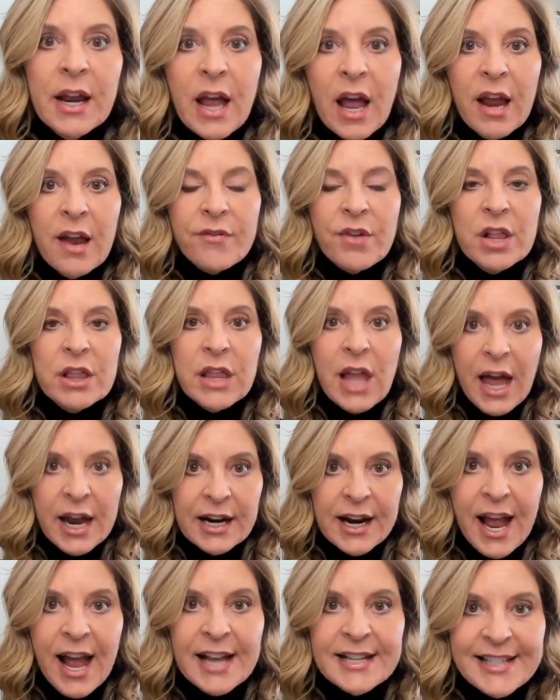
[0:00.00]
I have a lot of
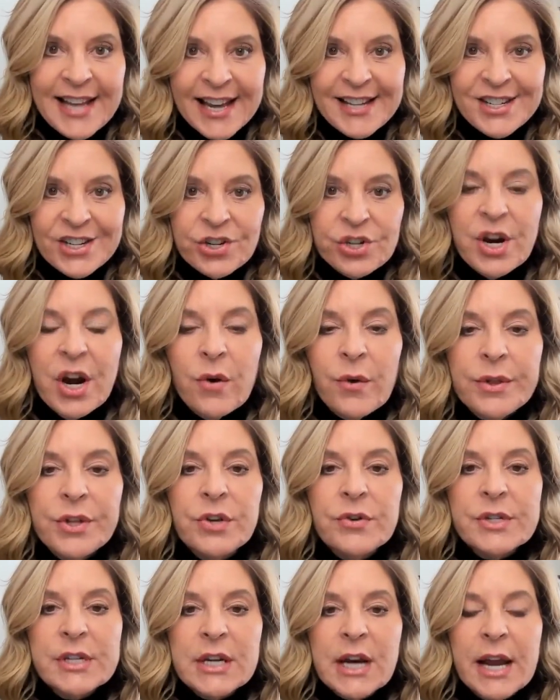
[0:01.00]
content to share with
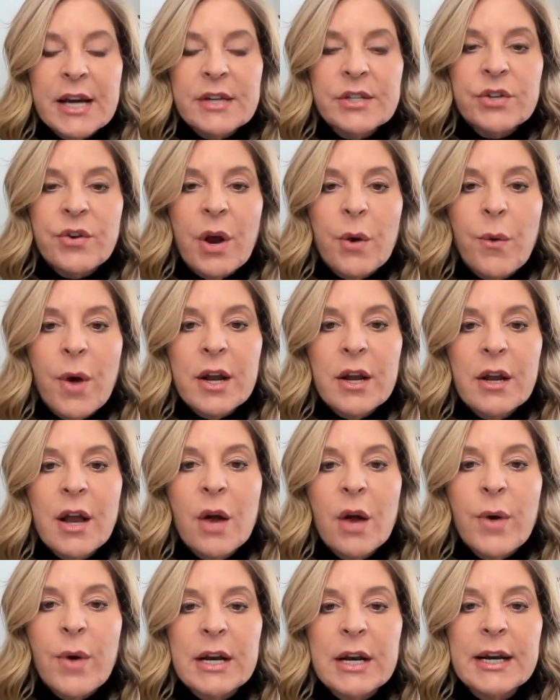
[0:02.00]
you today, so I want
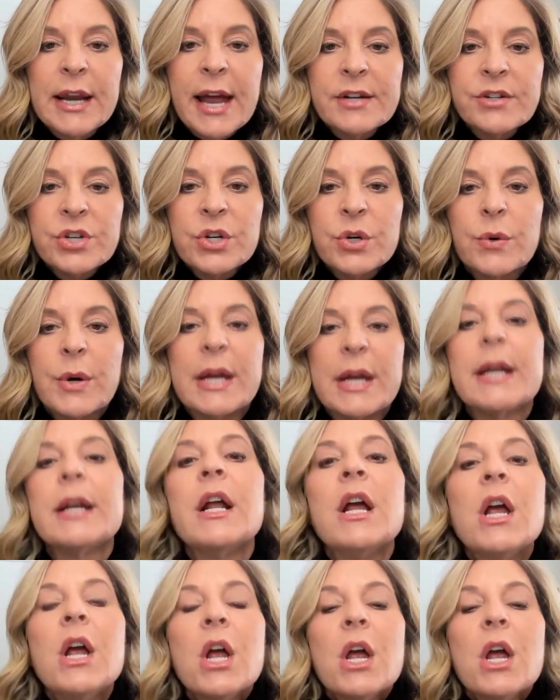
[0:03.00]
to get to it.